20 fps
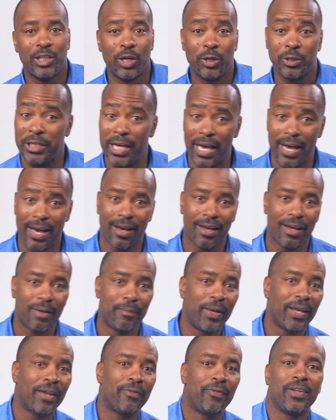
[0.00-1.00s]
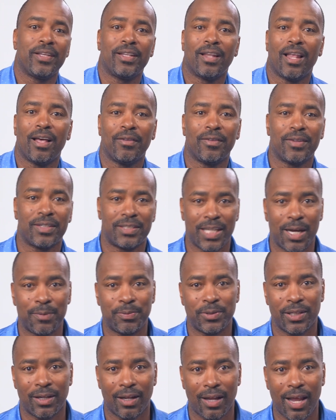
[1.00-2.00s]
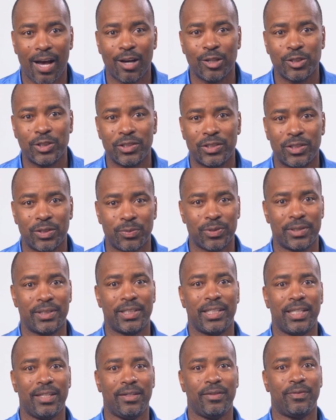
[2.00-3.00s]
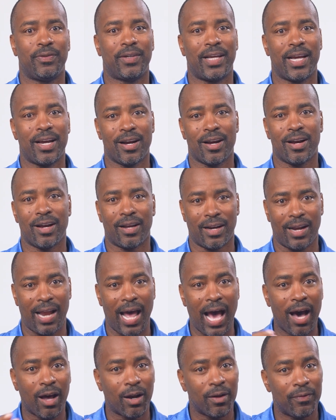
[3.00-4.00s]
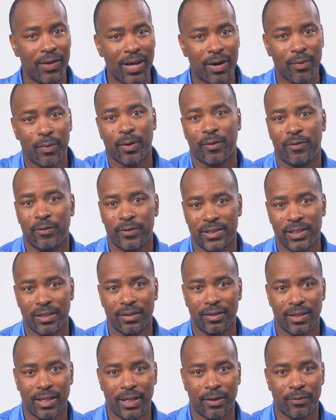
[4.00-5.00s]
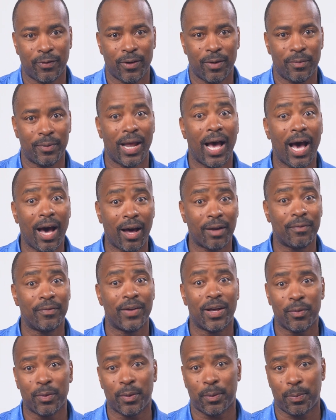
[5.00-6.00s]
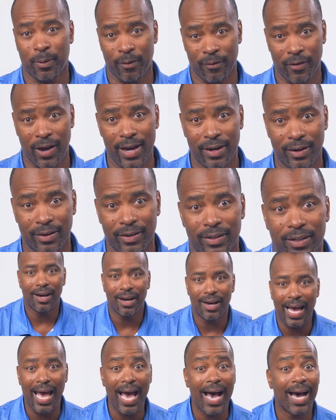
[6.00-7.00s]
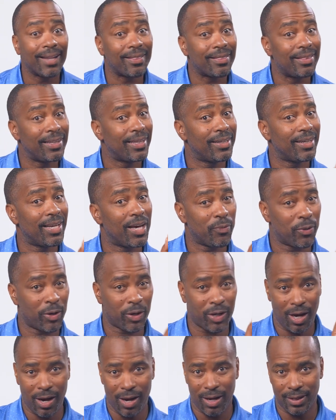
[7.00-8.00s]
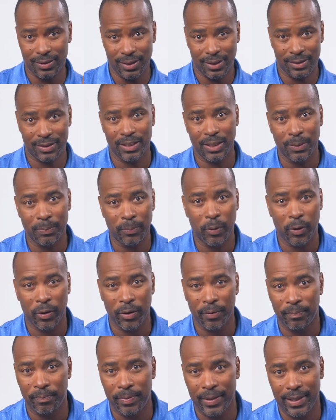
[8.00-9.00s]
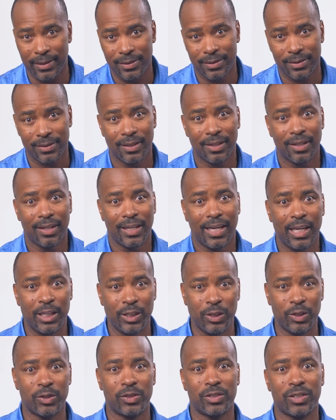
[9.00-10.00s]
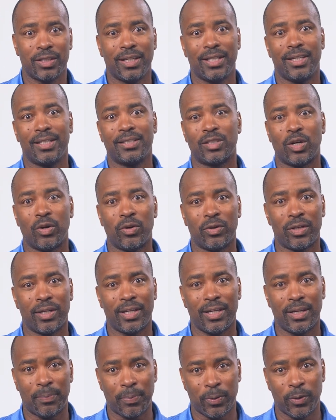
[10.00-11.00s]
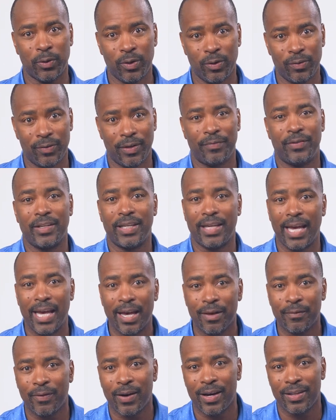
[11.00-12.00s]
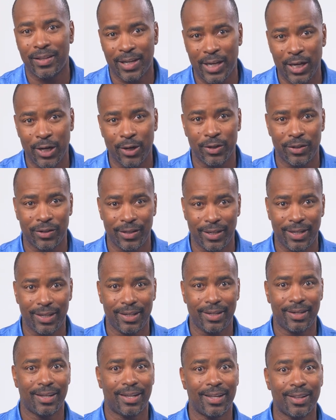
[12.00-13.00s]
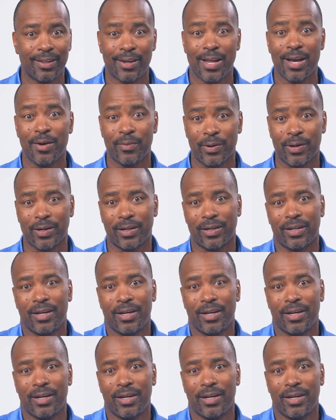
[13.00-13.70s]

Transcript: So yeah, a benefit level exception allows you to receive care at an out-of-network facility from an out-of-network provider at the in-network cost. That's the important piece. It usually is only approved if you can't find the care you need in the network.